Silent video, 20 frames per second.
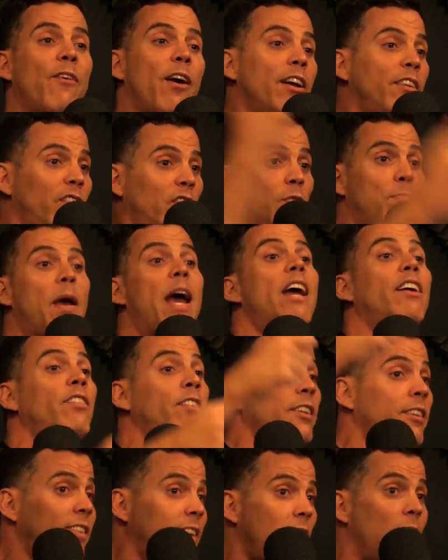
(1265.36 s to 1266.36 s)
I smash
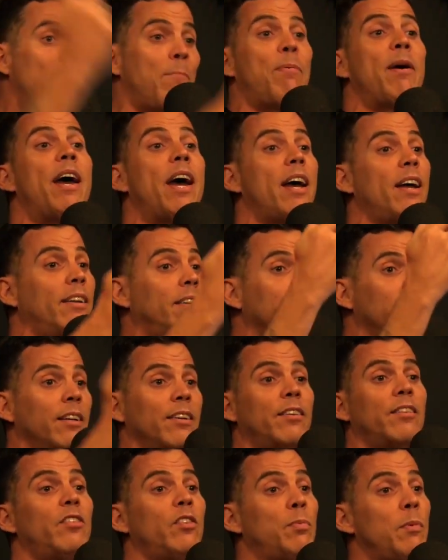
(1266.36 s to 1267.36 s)
this iPad
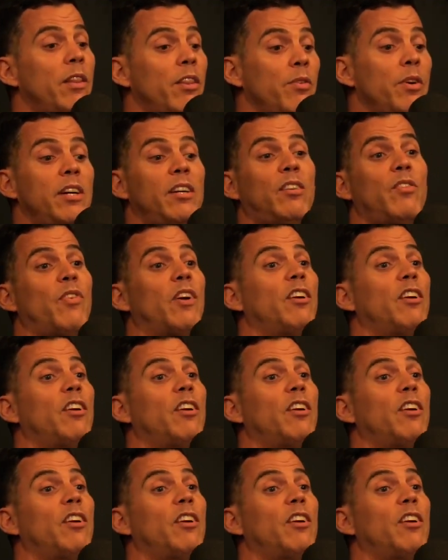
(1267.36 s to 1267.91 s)
to smithereens, if I